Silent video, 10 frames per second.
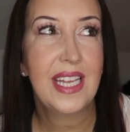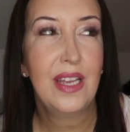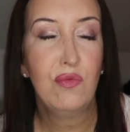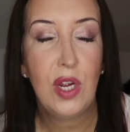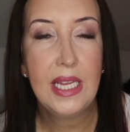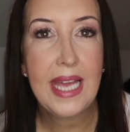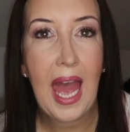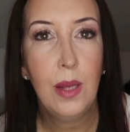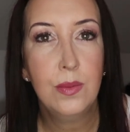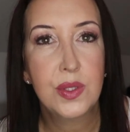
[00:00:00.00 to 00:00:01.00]
And it really
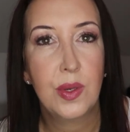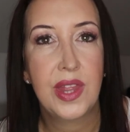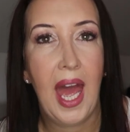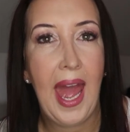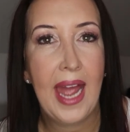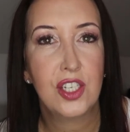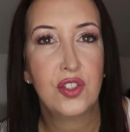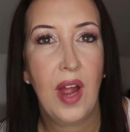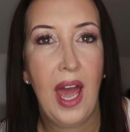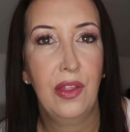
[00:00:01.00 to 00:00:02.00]
helps with that
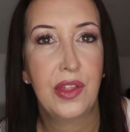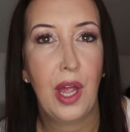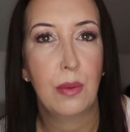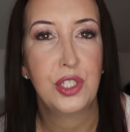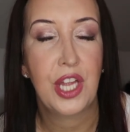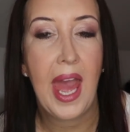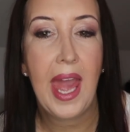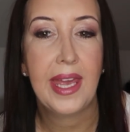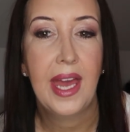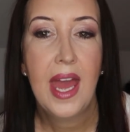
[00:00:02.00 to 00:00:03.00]
extra healthy option
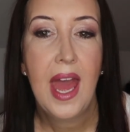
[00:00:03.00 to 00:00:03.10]
A.